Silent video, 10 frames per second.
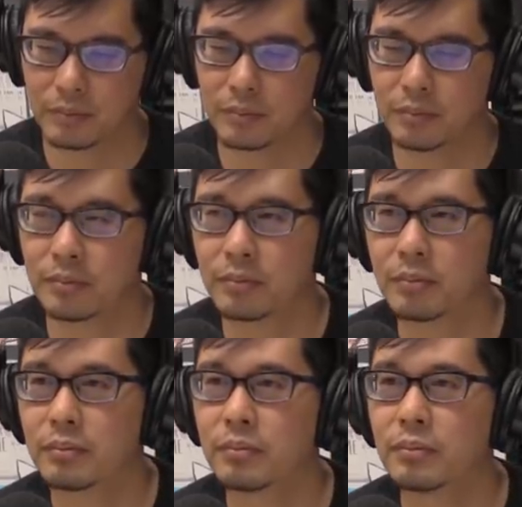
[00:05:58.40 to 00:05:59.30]

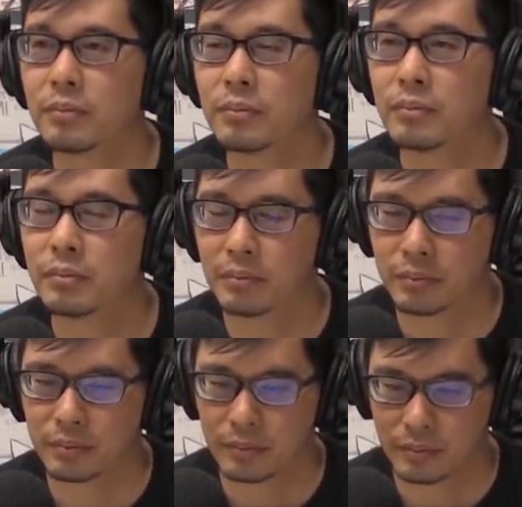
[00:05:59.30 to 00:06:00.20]

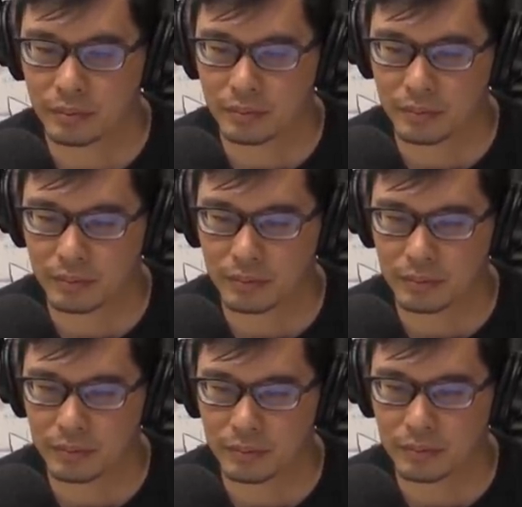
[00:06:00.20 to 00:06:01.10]

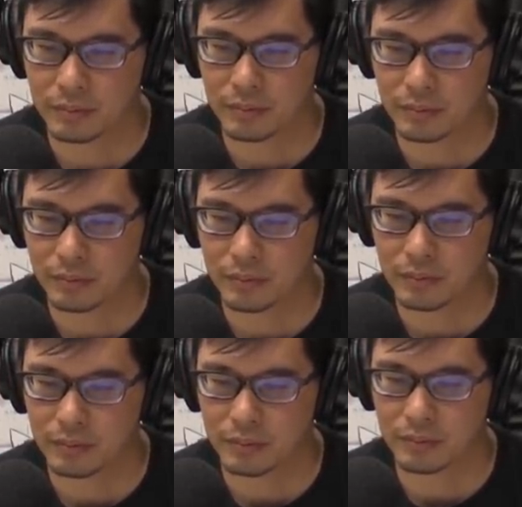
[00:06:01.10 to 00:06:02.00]
[no speech]